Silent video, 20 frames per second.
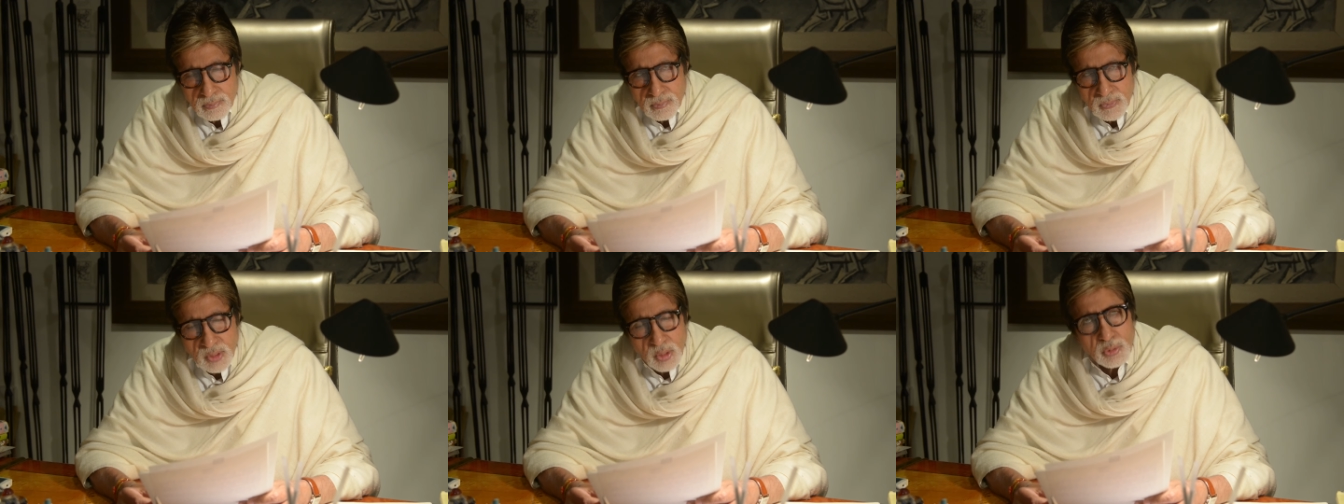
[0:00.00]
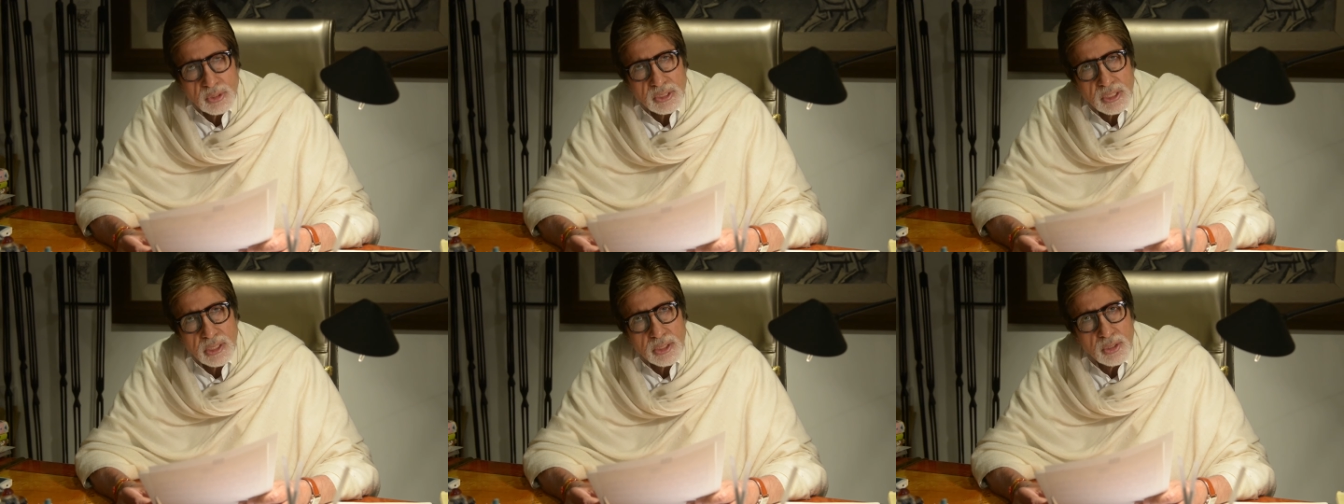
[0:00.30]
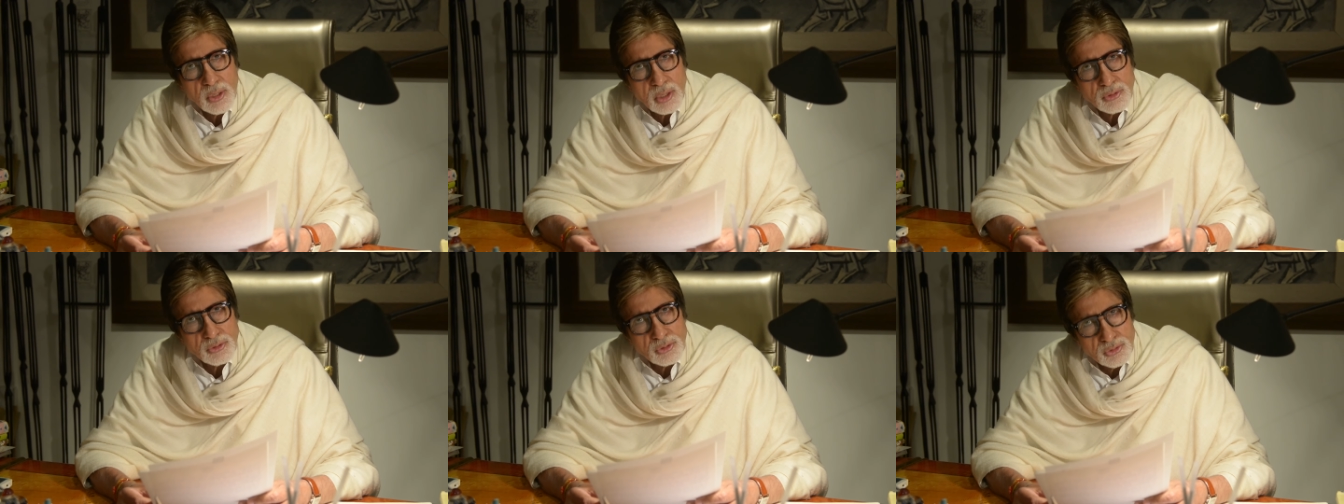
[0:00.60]
They will tell
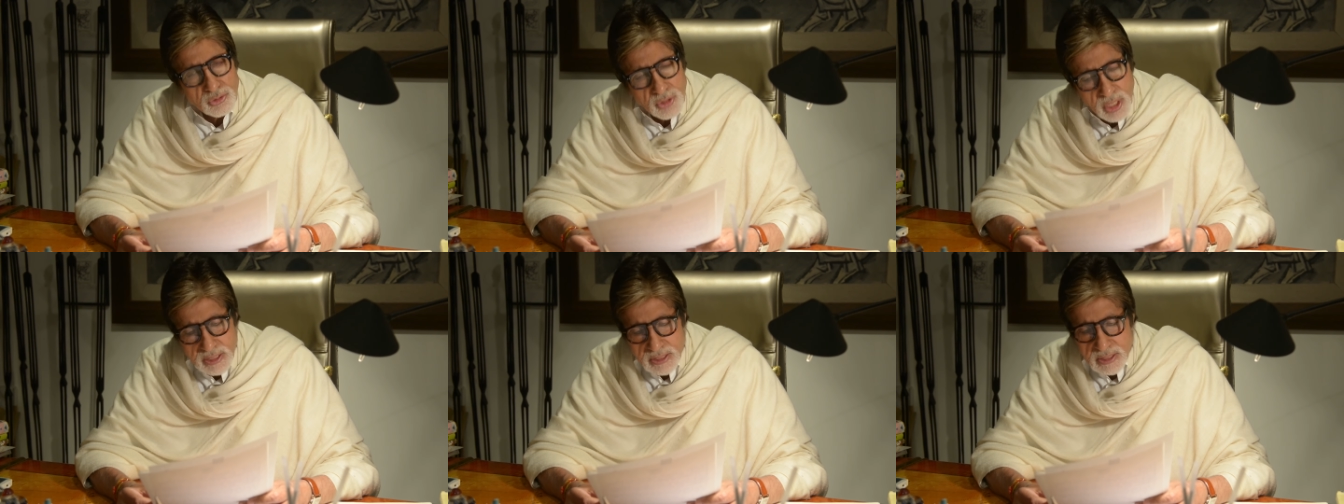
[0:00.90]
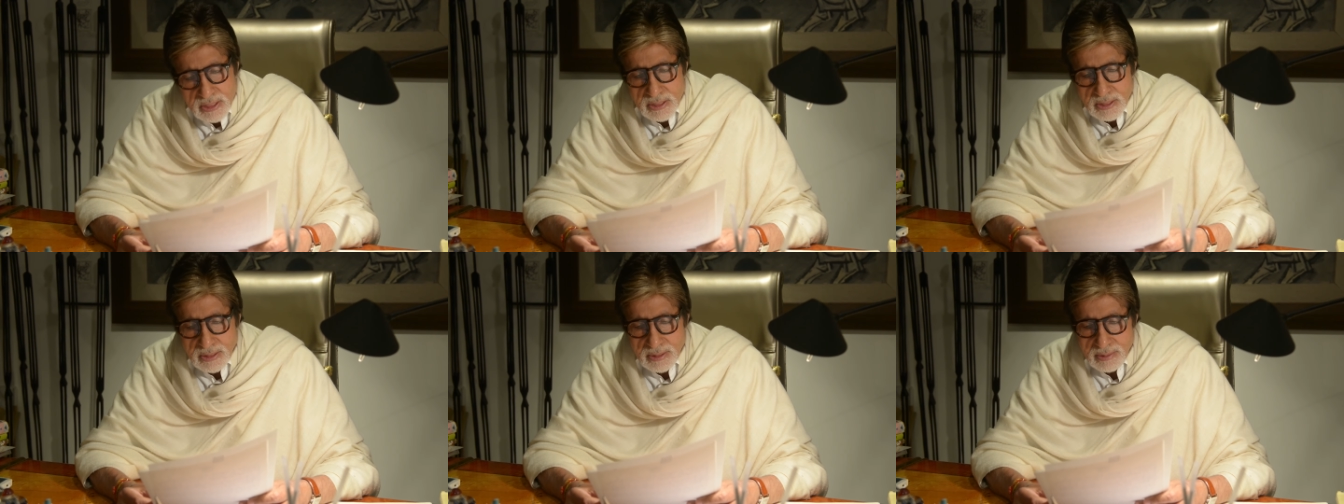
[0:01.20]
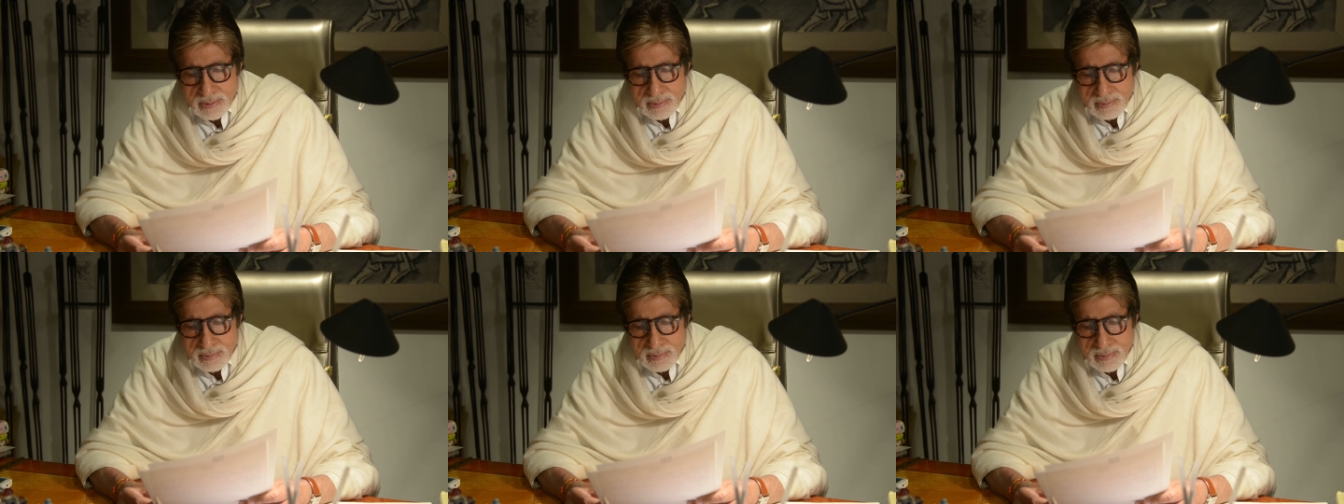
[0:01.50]
you how to
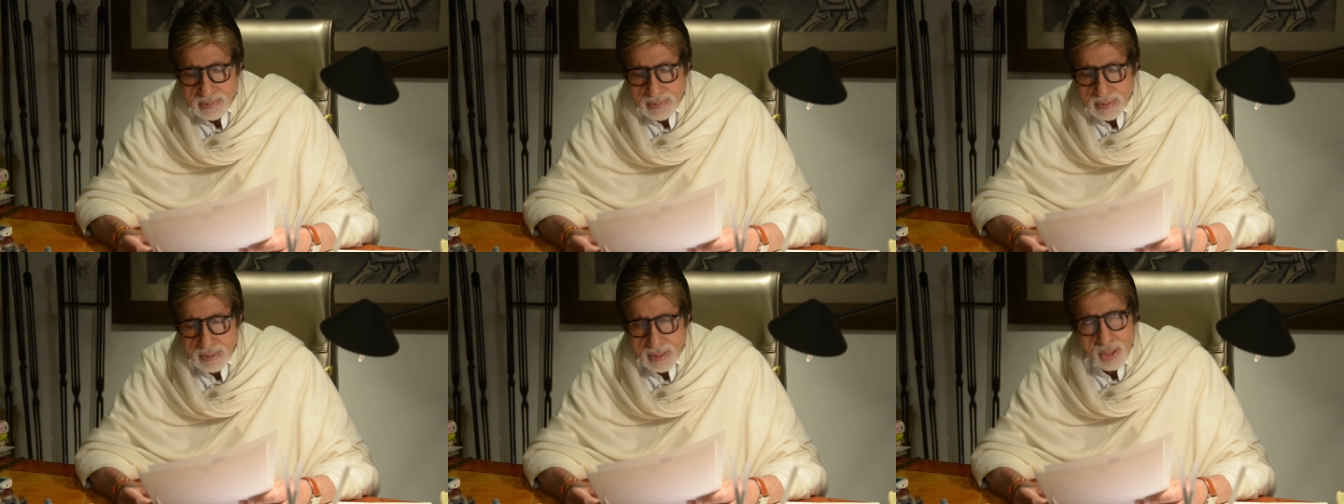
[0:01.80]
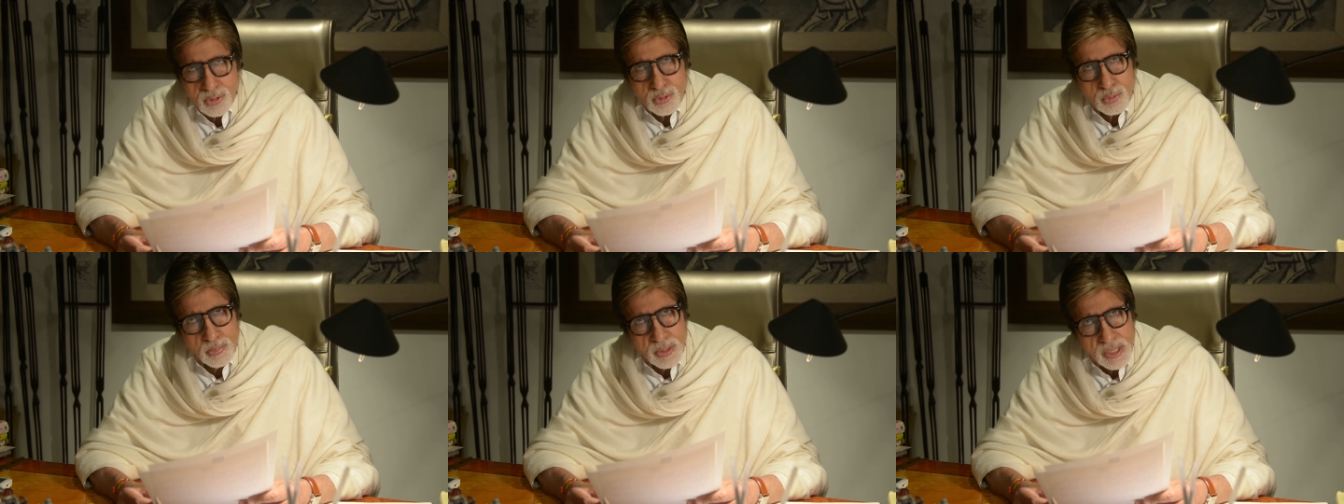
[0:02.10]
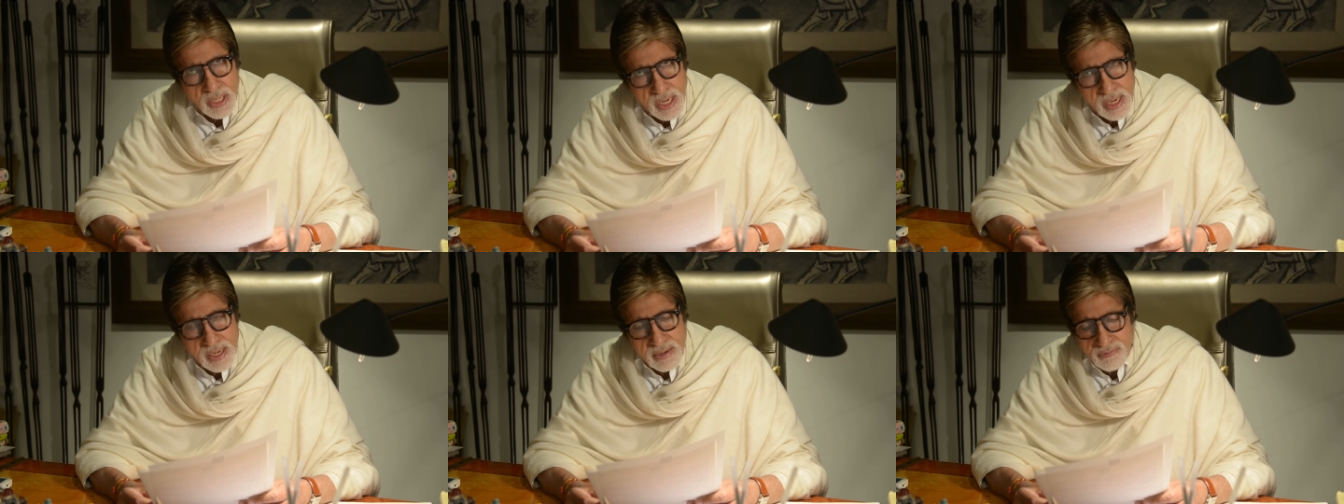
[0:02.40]
dress, how to
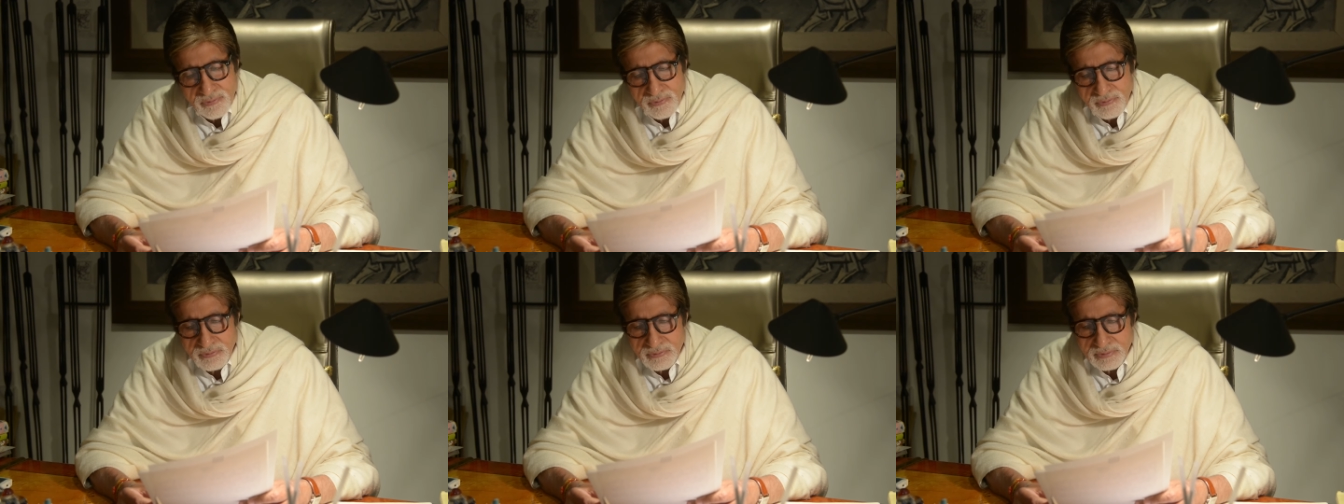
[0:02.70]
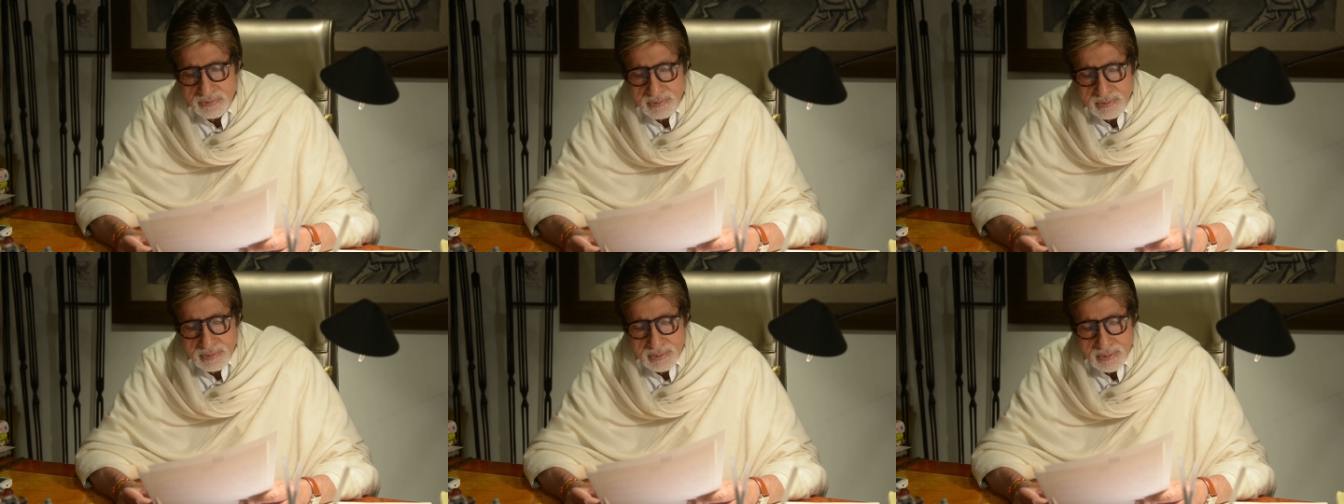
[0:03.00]
behave,